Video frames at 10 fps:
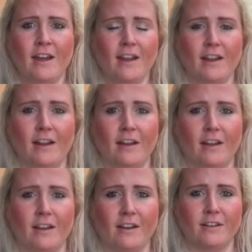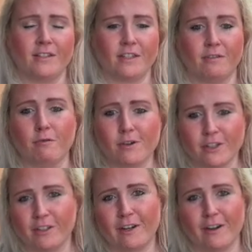And
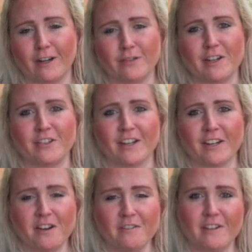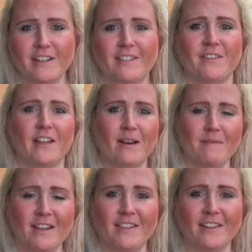unfortunately graduated during COVID, so that
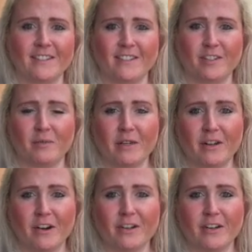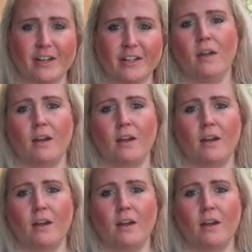made things a little bit harder.